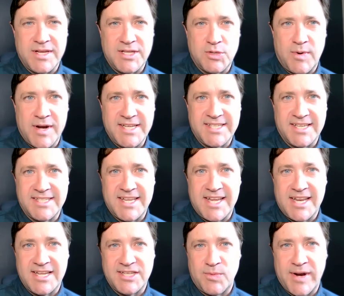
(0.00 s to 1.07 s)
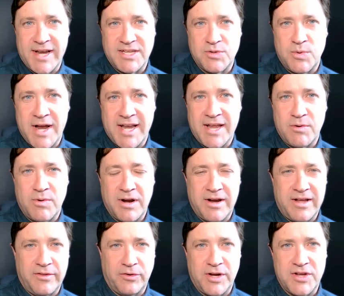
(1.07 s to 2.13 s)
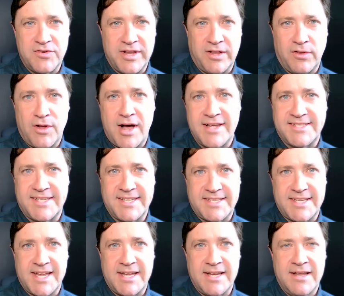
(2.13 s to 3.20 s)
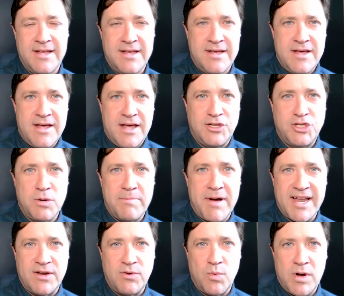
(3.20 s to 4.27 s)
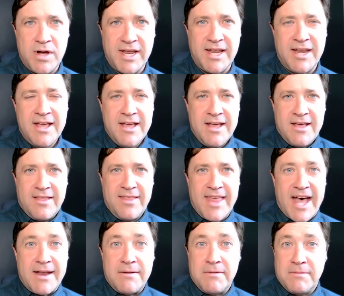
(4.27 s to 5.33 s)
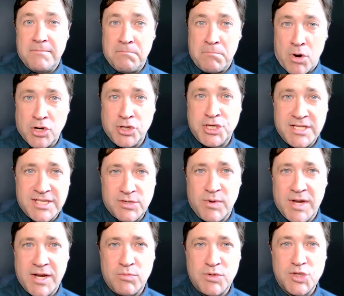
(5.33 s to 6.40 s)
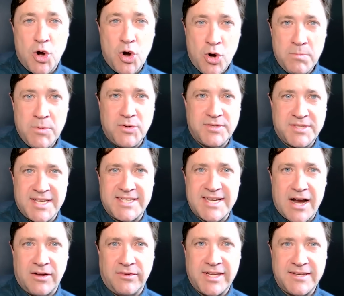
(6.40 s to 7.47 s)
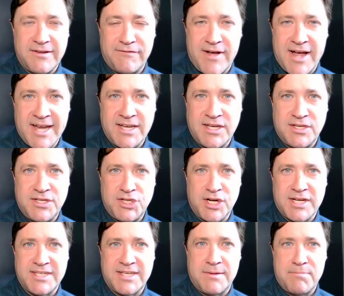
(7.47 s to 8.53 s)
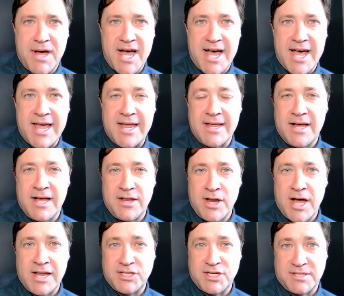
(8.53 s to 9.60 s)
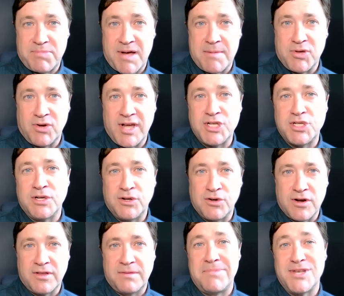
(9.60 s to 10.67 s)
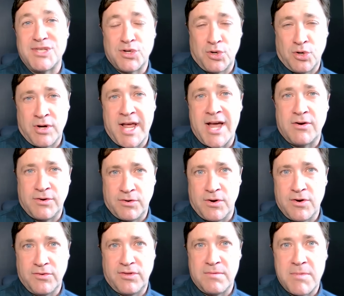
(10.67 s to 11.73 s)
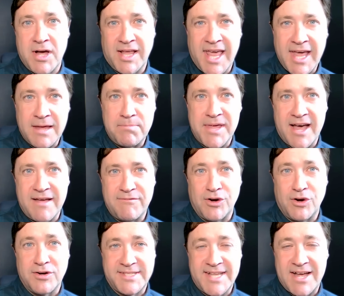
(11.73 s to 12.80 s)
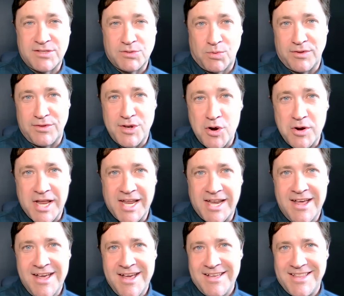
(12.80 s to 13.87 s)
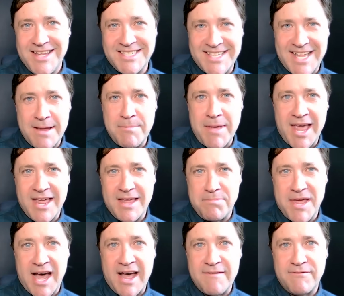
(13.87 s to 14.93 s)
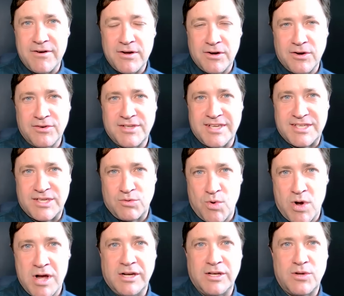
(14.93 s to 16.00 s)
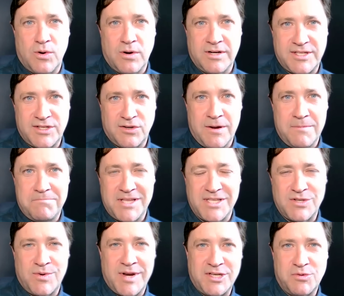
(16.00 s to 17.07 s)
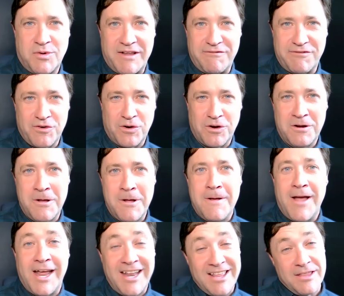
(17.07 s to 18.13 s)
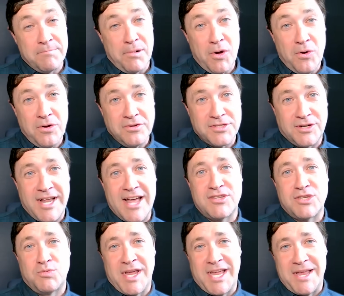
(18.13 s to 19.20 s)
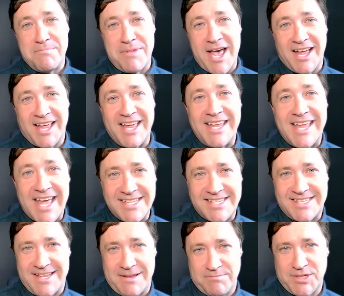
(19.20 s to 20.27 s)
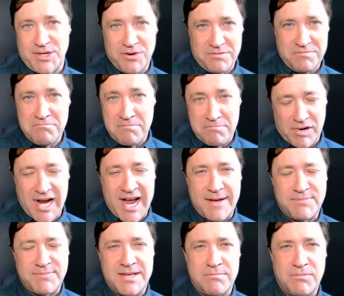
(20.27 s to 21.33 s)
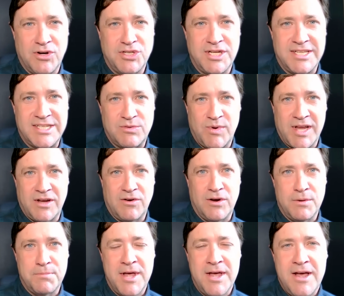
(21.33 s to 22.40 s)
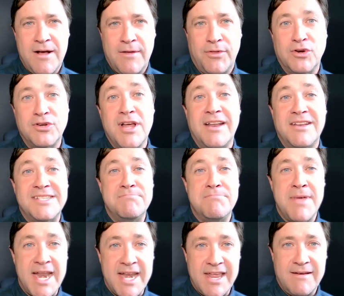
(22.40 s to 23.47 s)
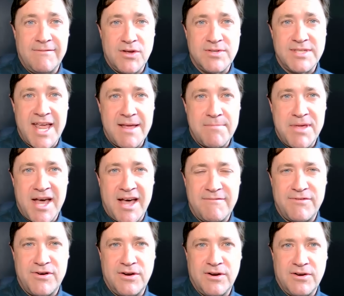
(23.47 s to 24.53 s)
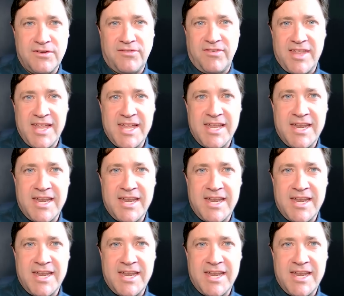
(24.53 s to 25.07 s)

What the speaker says: 2016 and 2020, where Hillary Clinton lost the state and Joe Biden won it, that margin swing was almost entirely defined just by not just population growth, but turnout growth among AAPI voters. Now, it's worth noting these same AAPI voters swung towards Trump in 2024, and then the polls are now swinging back against him. So perhaps an emerging swing group. There's not as many of those AAPI voters in